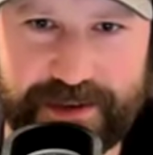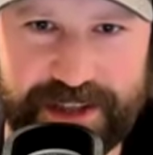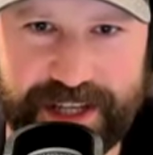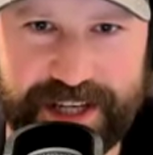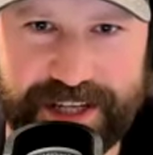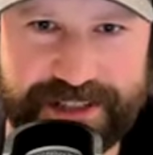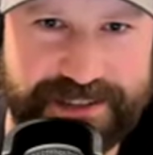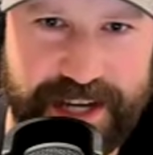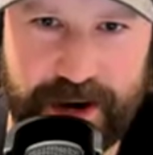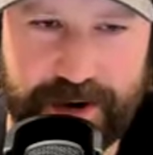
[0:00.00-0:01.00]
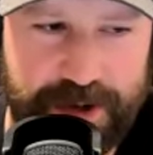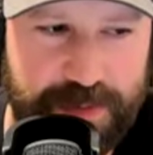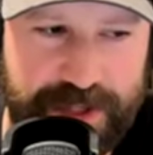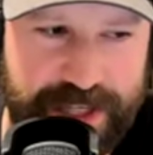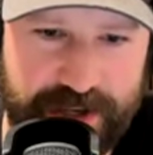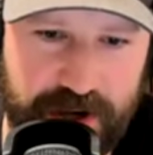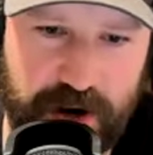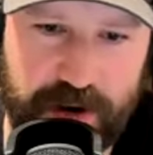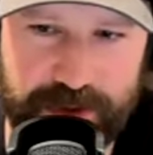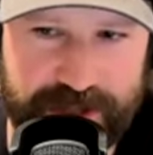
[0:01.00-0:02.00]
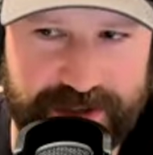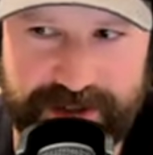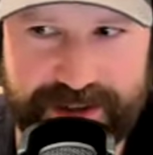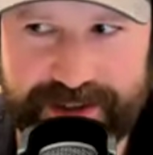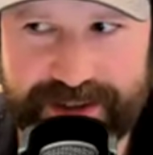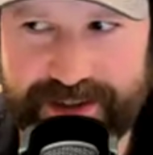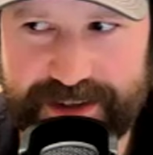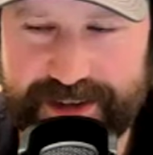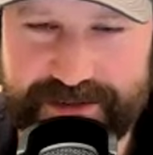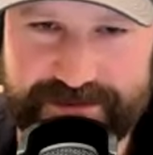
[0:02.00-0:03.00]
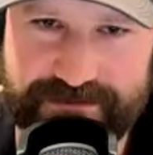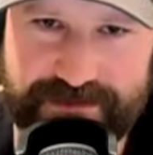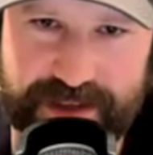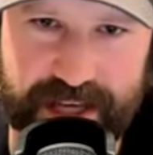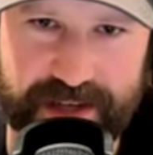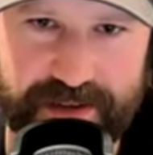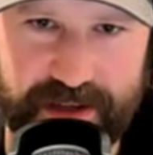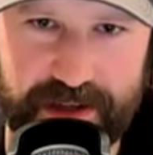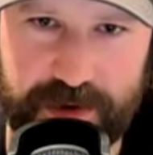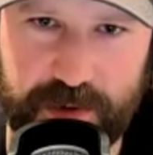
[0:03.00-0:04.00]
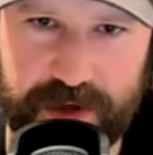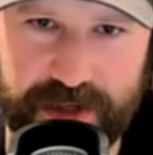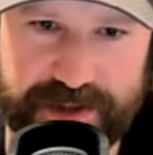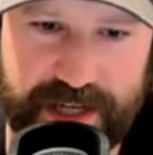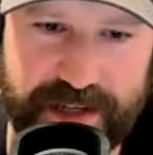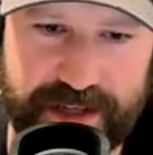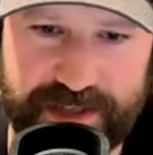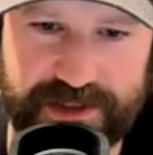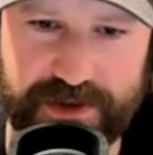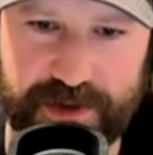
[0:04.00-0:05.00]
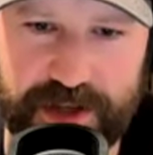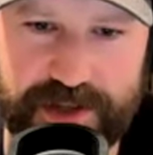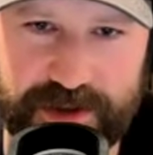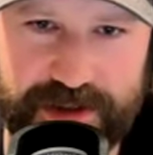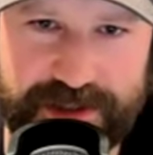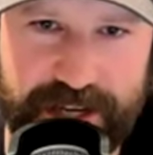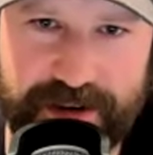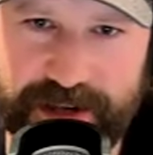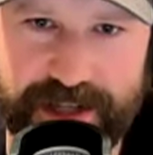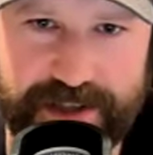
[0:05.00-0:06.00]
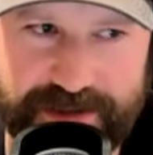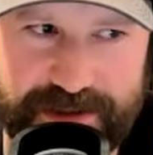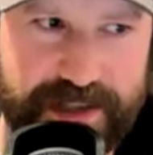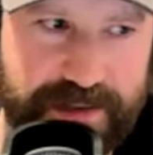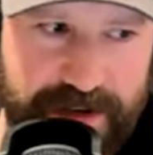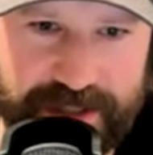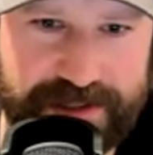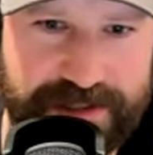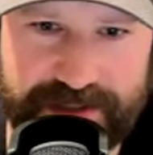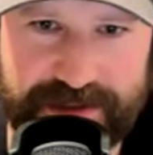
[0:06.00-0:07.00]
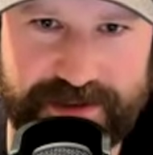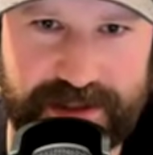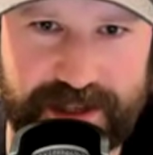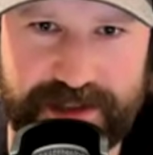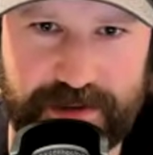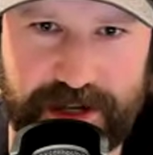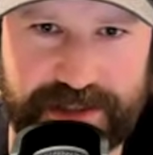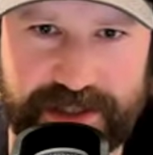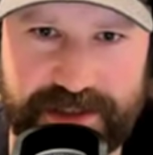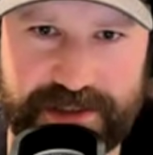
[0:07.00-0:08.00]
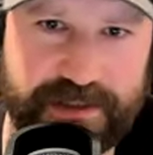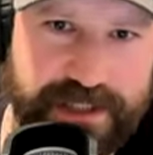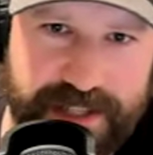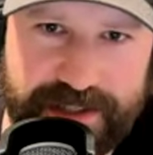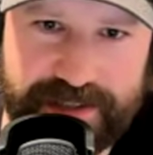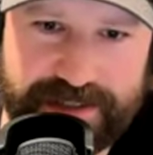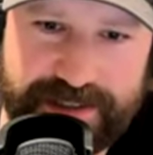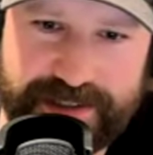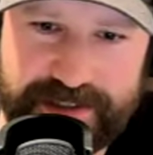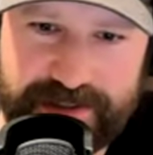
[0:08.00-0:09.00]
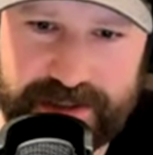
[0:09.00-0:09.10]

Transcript: clean it and scour it, but like carbon, like if you were to take like its structural integrity, you take the resin, the resin doesn't do anything. It's the